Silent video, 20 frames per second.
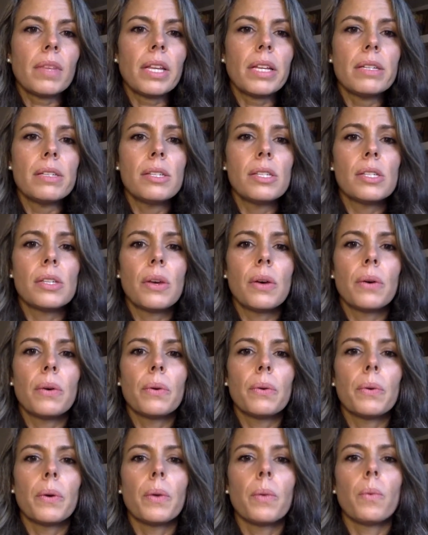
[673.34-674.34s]
And
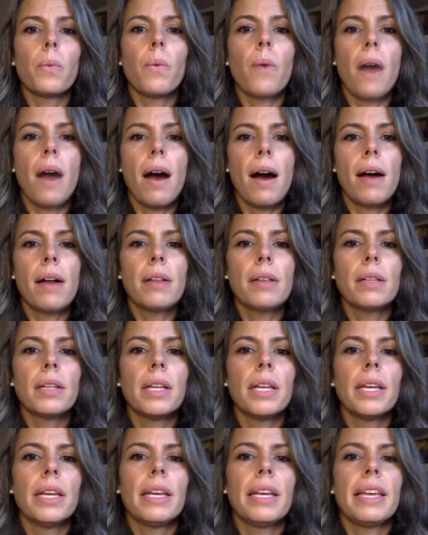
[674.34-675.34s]
so while
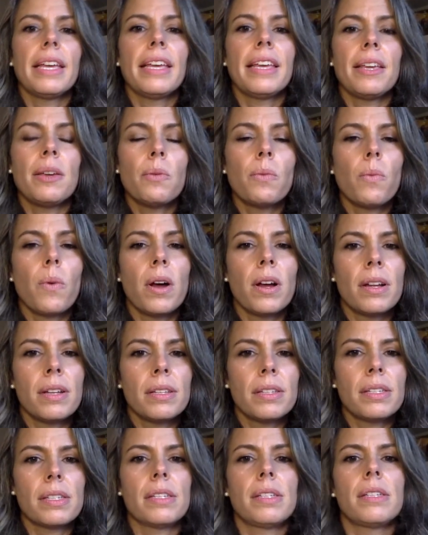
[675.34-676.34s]
he
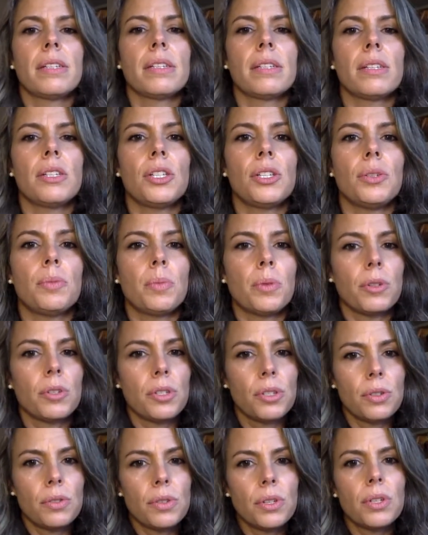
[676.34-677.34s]
wants to
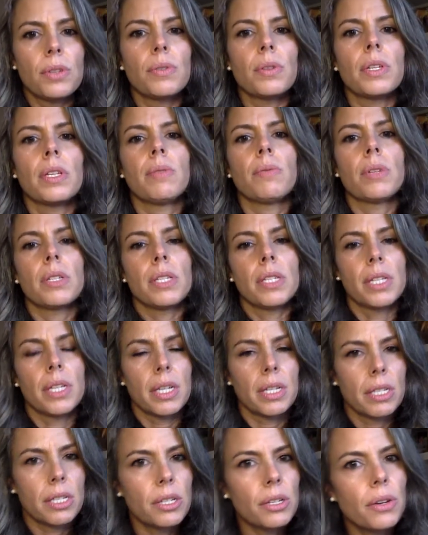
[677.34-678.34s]
pursue you and he wants to
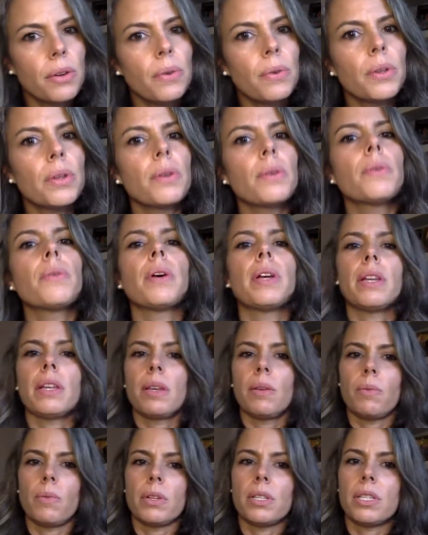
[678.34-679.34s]
get to know you and
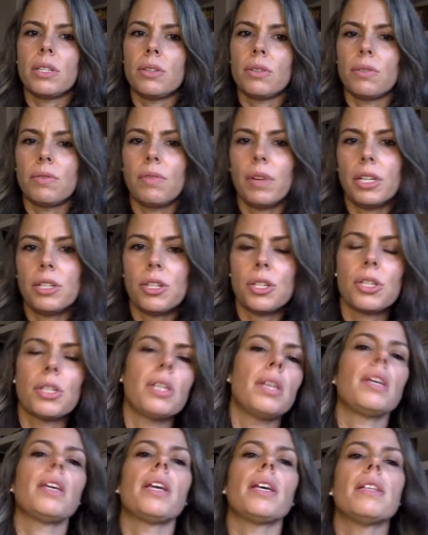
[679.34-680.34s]
he wants to
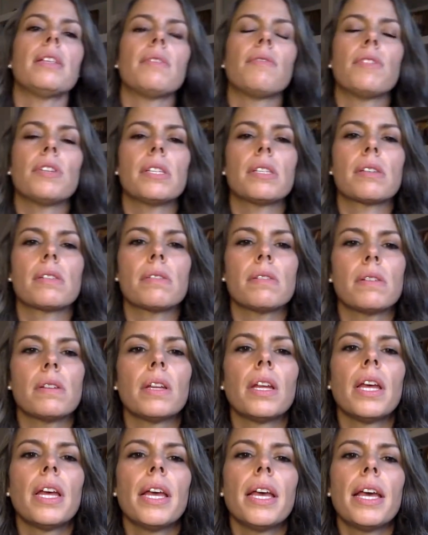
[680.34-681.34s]
eventually get
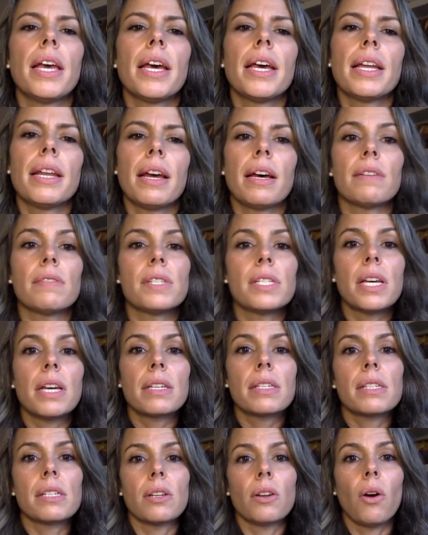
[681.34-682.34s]
physical and have
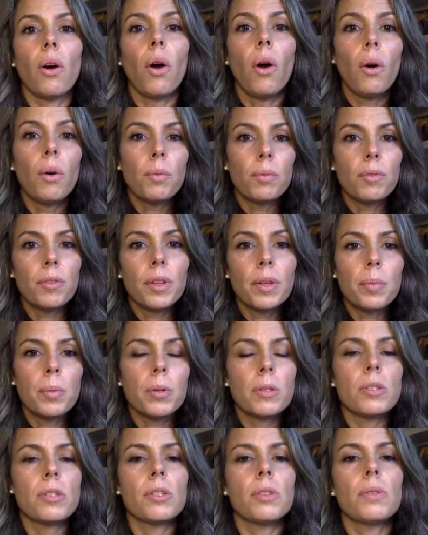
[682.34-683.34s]
sex and hopefully
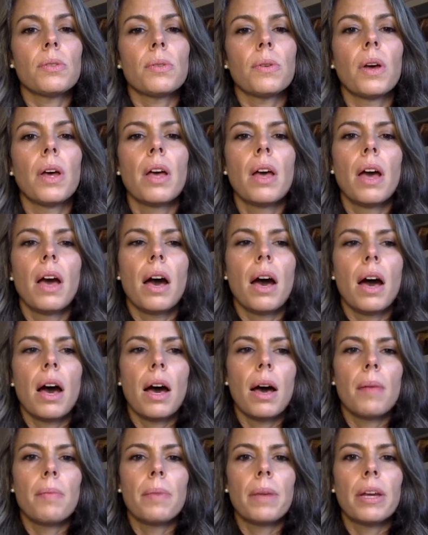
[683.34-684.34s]
pursue
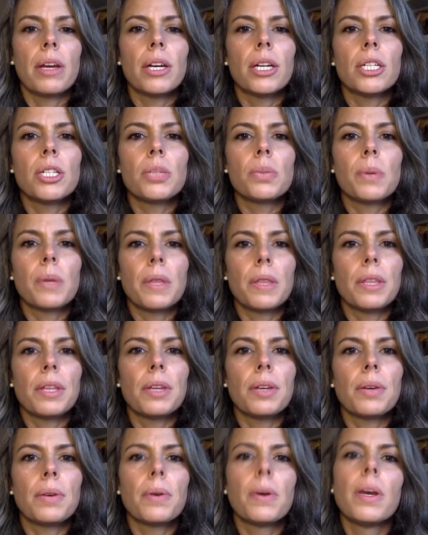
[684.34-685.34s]
a marriage with
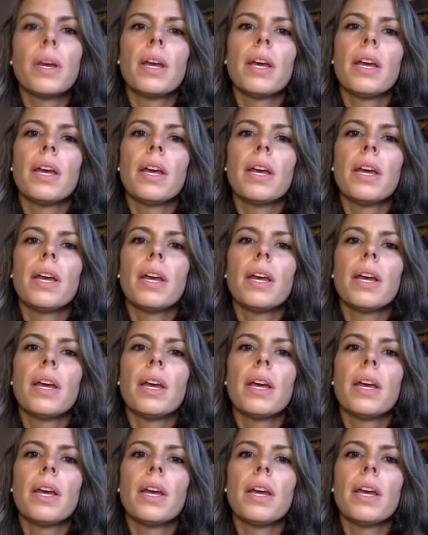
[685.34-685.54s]
you,